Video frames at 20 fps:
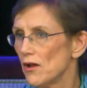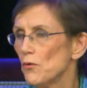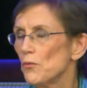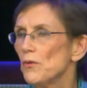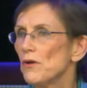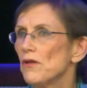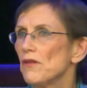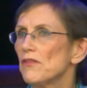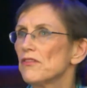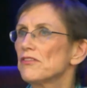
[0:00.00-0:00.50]

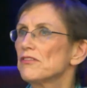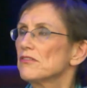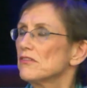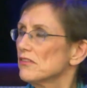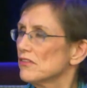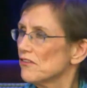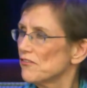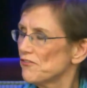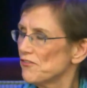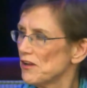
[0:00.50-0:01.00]
Well,
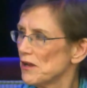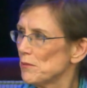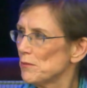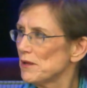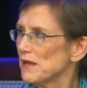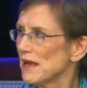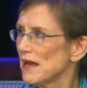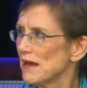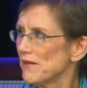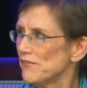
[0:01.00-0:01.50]
the
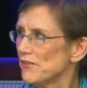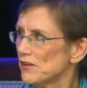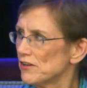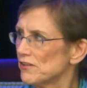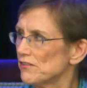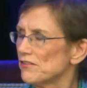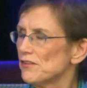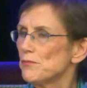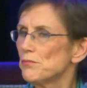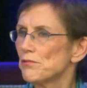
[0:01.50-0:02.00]
Family
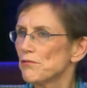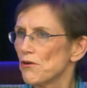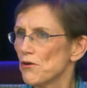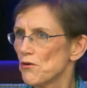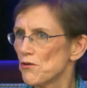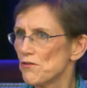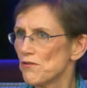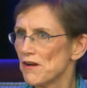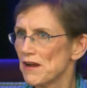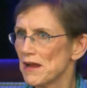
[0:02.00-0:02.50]
Advocacy
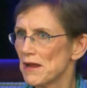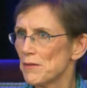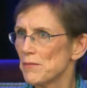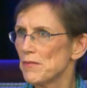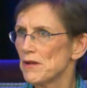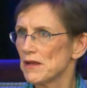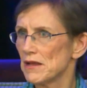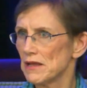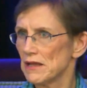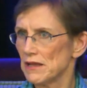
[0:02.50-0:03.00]
Program
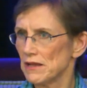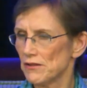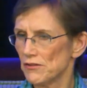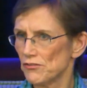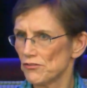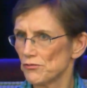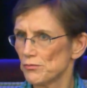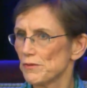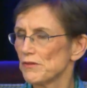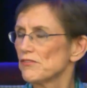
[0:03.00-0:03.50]
is
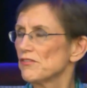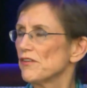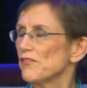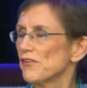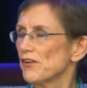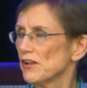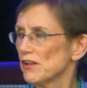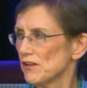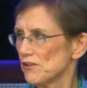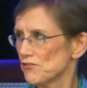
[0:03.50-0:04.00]

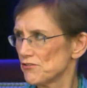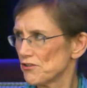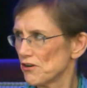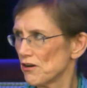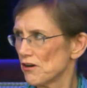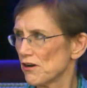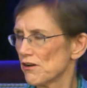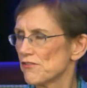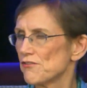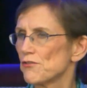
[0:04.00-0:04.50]
specifically
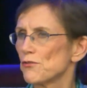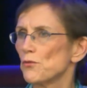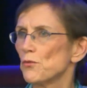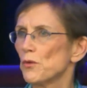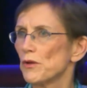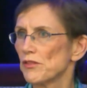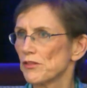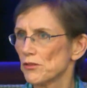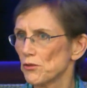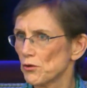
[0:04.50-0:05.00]
charged
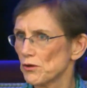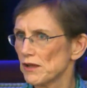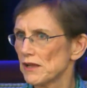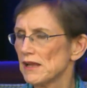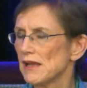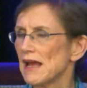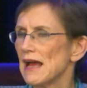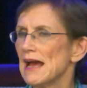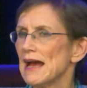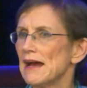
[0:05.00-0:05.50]
with
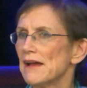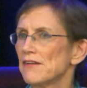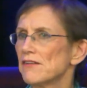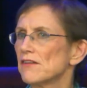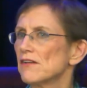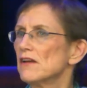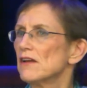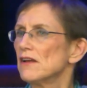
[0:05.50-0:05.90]
looking at